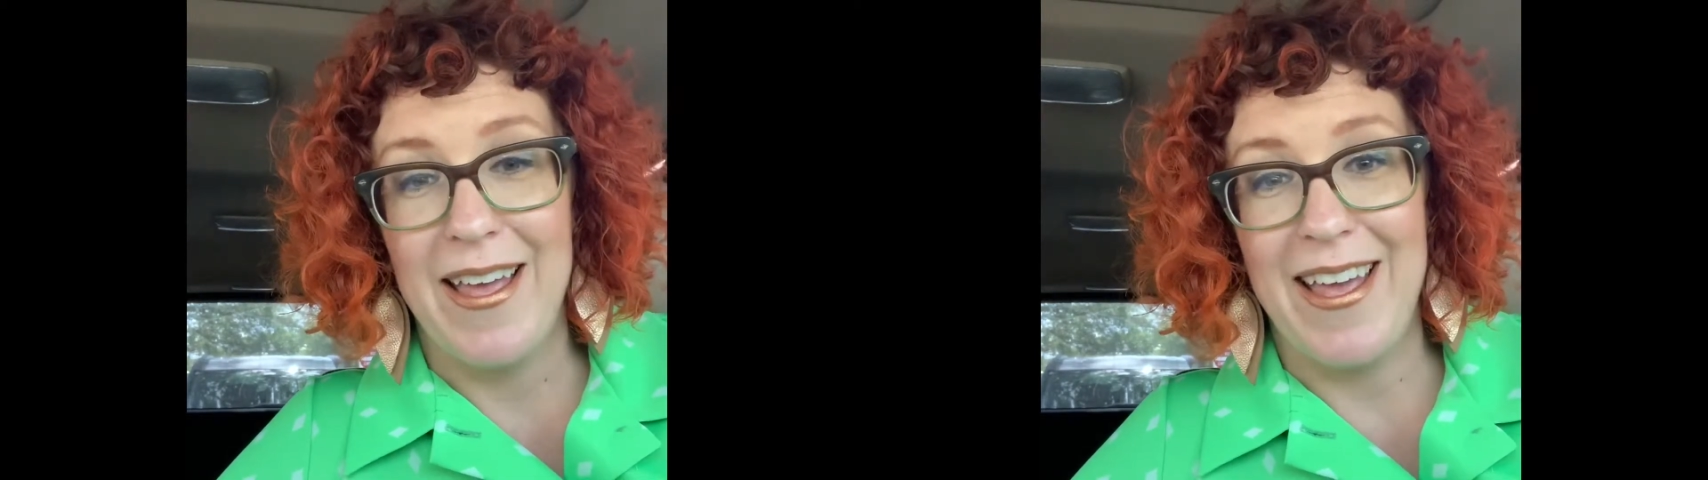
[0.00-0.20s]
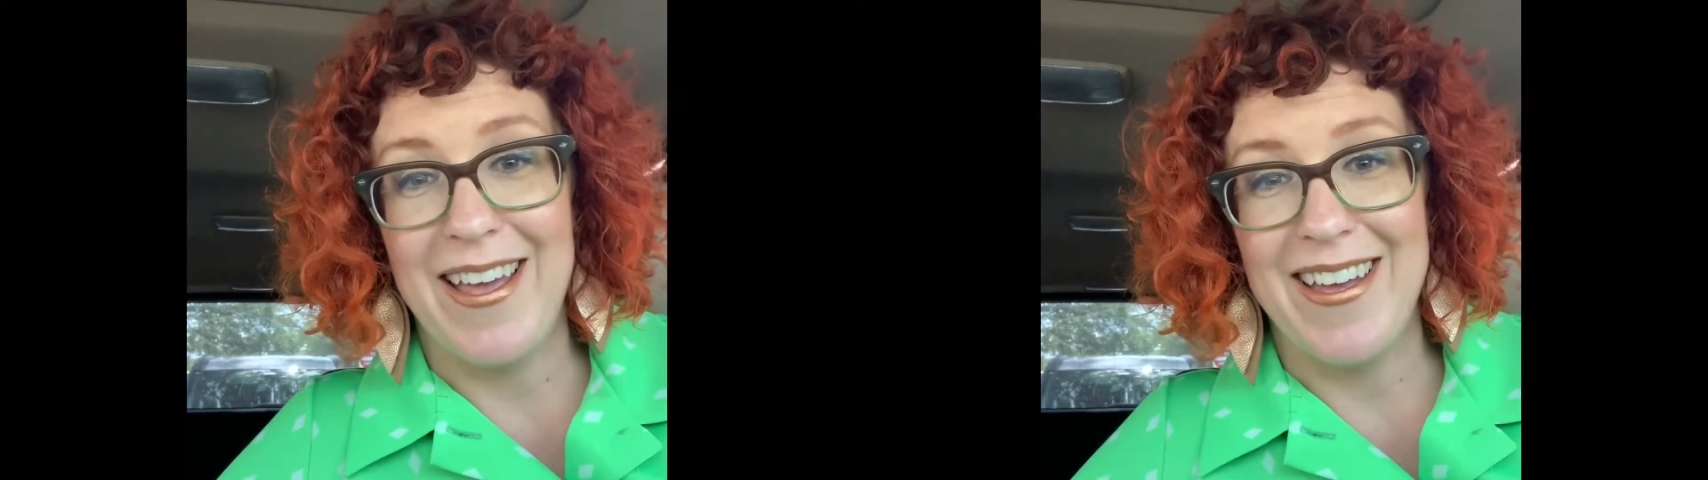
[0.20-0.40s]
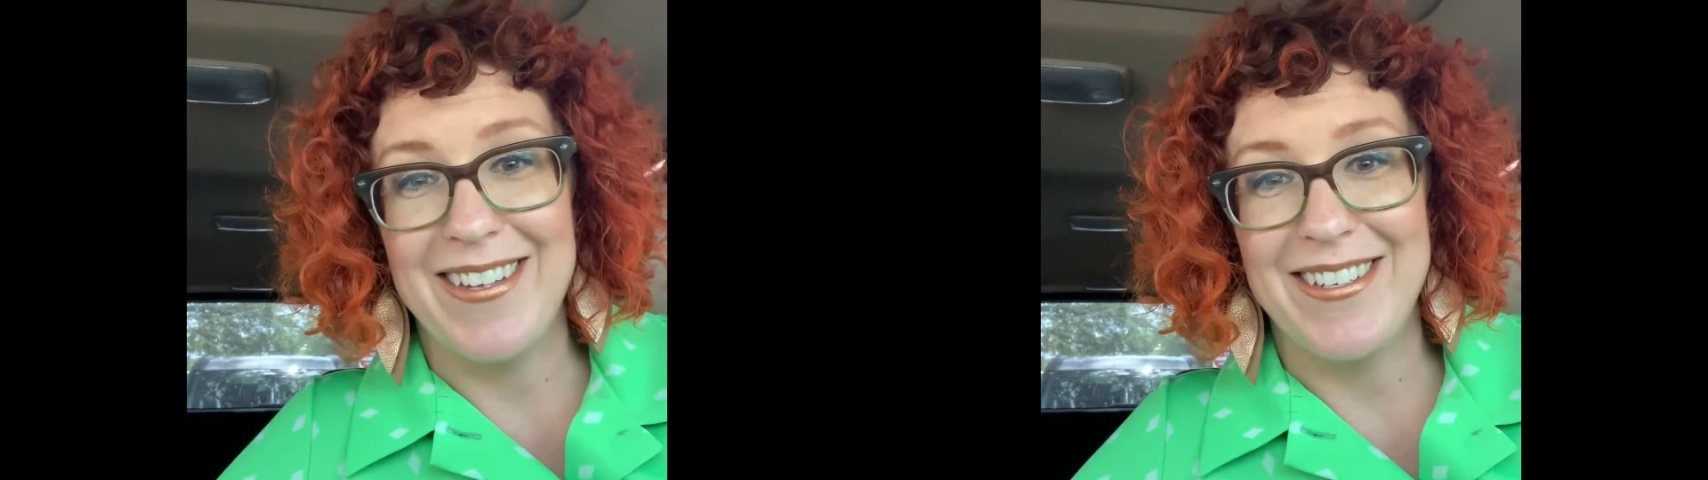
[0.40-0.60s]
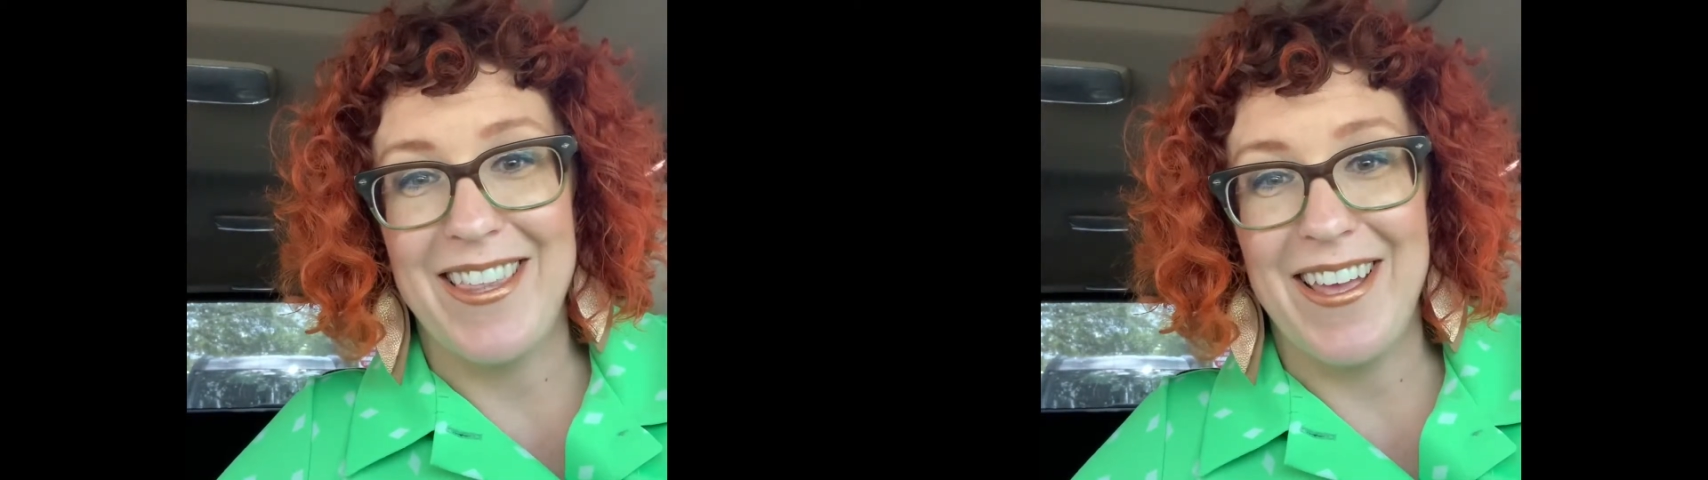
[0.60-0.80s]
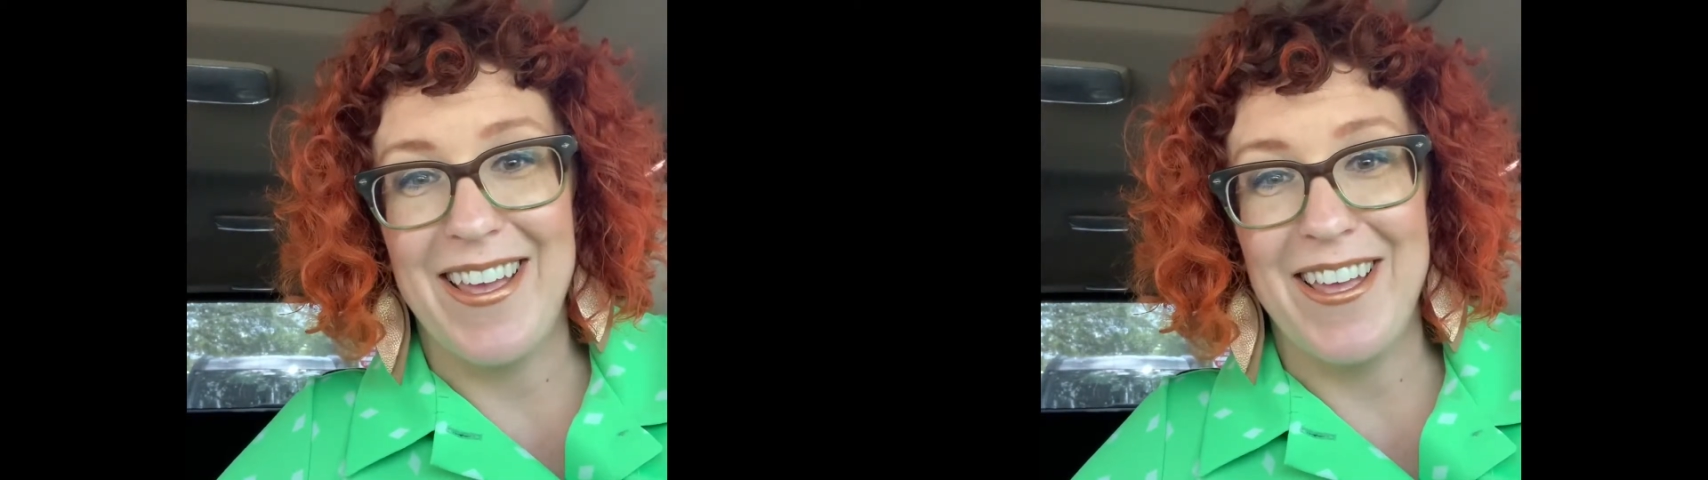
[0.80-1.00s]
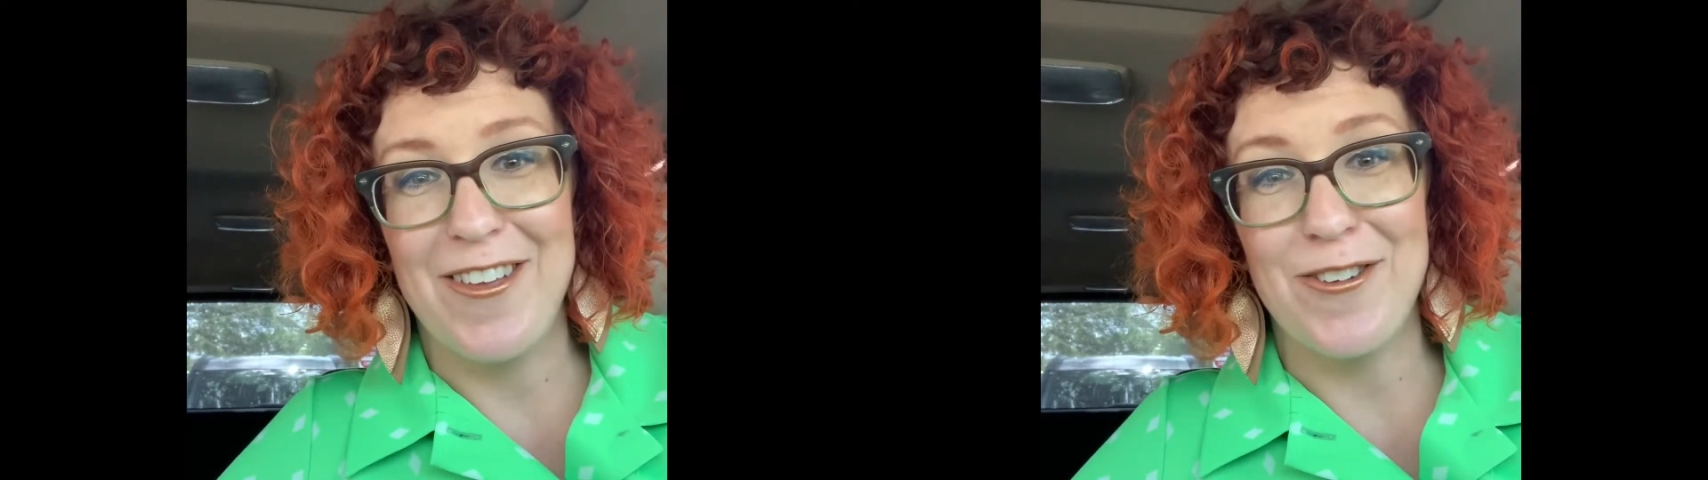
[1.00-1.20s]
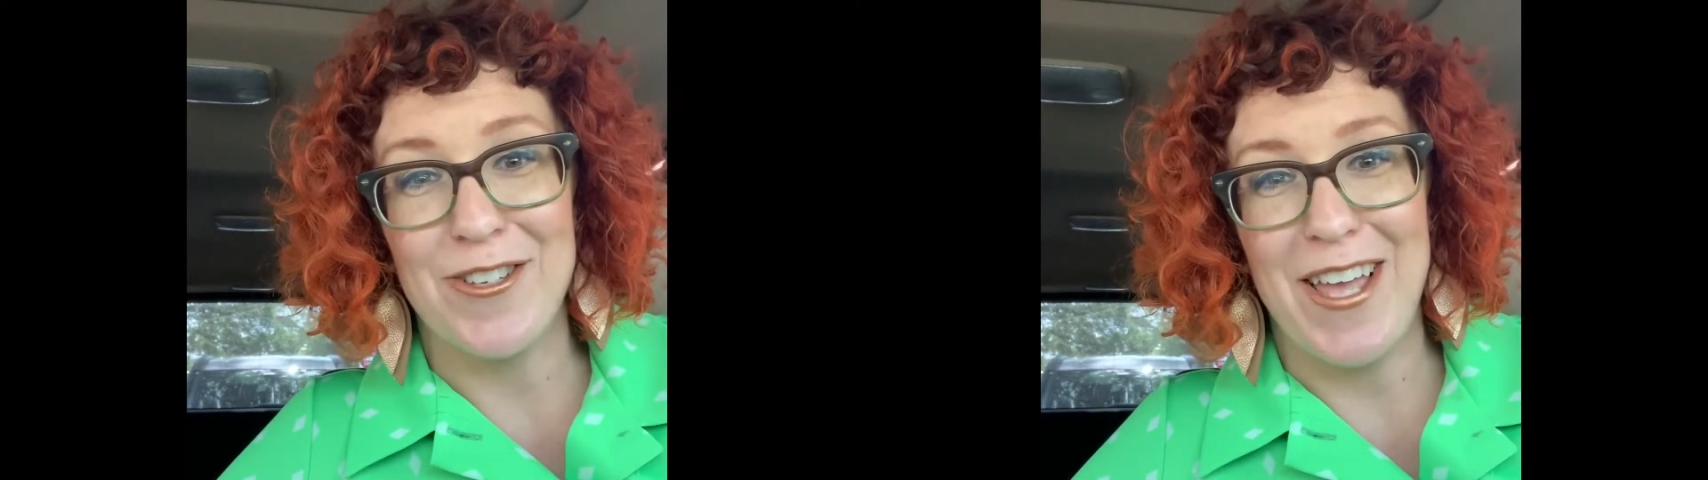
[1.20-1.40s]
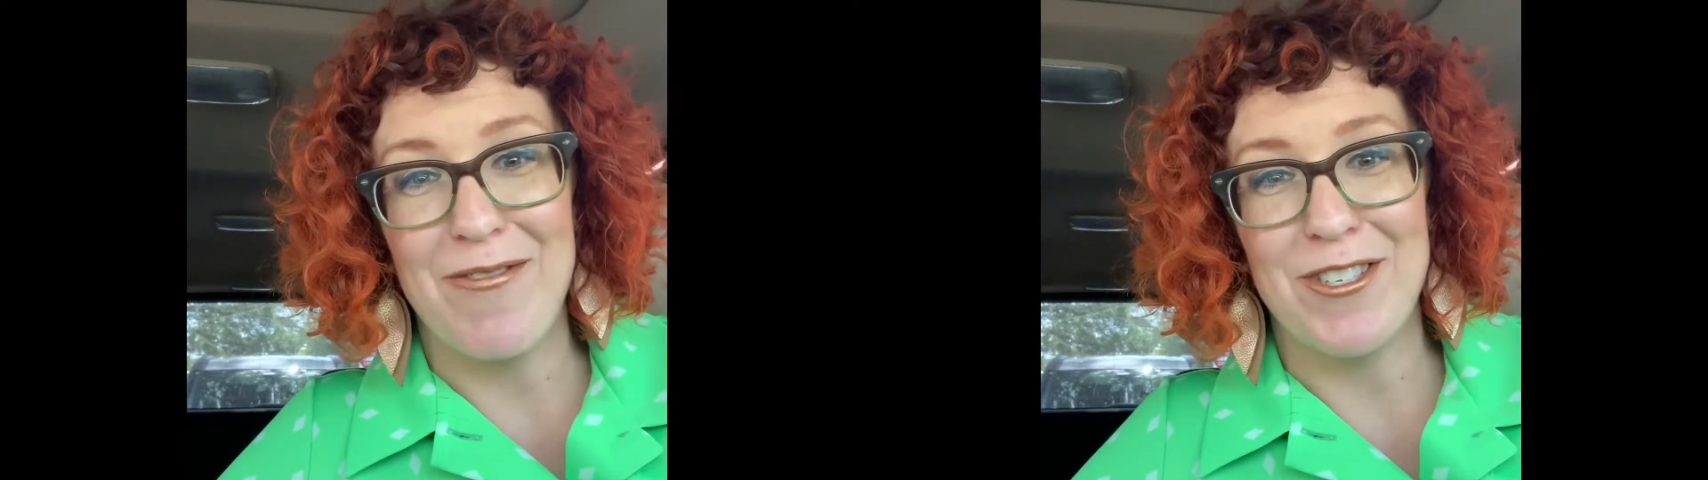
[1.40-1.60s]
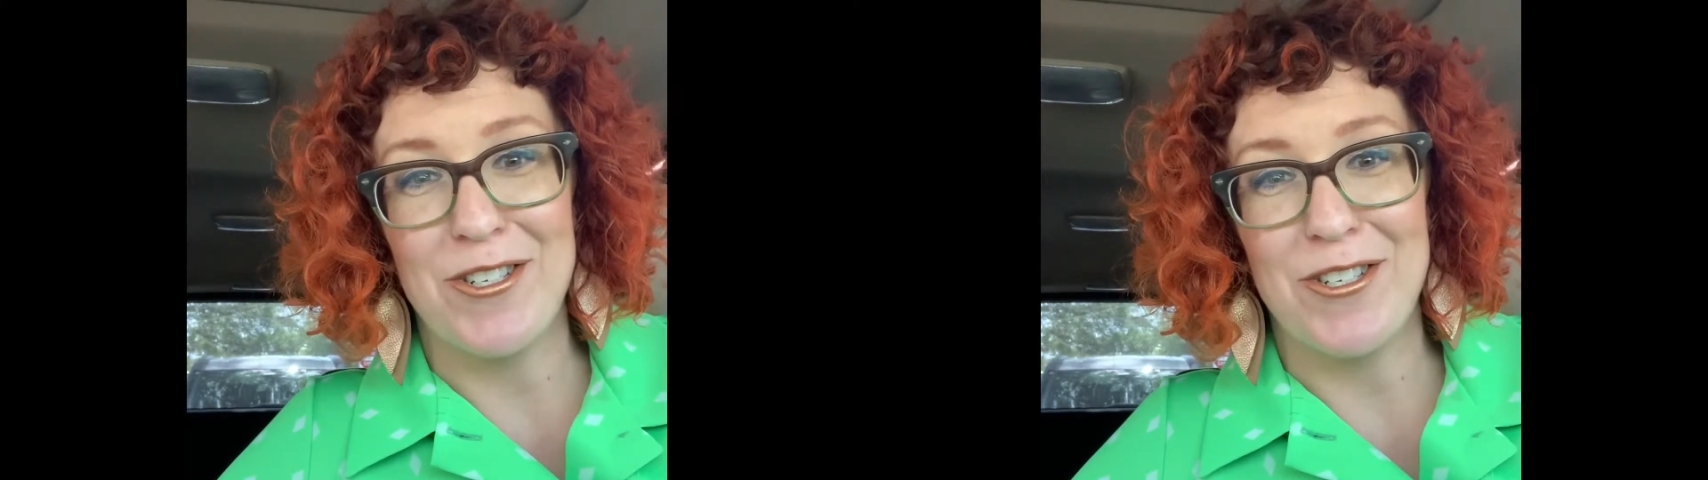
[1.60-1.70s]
and they usually have a